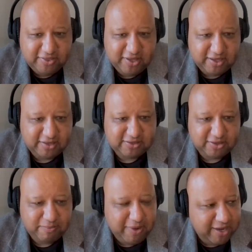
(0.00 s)
The so
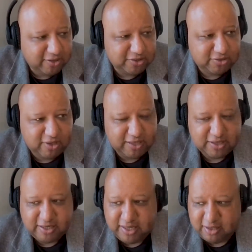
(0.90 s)
the mayor's trying
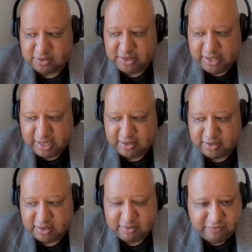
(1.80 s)
like hell to get
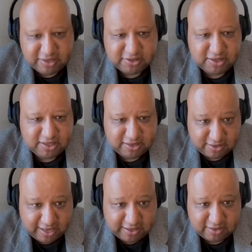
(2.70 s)
the convention in
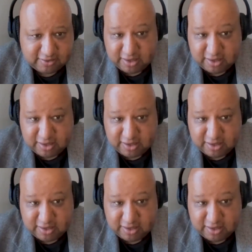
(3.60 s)
Atlanta,